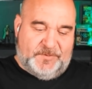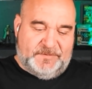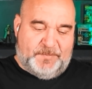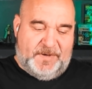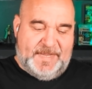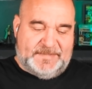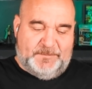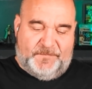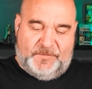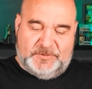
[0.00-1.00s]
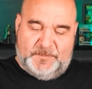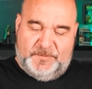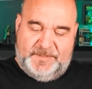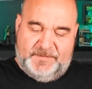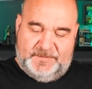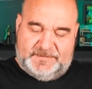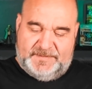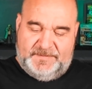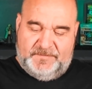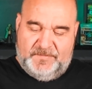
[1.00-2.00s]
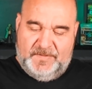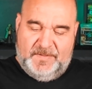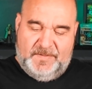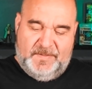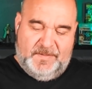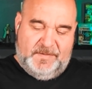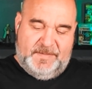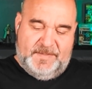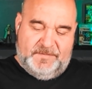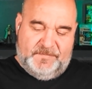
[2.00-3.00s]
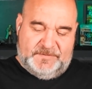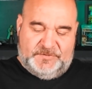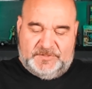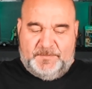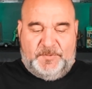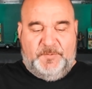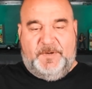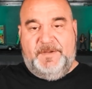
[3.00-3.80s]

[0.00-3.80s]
it's probably got some reversible in here. Let's see. Yeah, this is just a Blu-ray.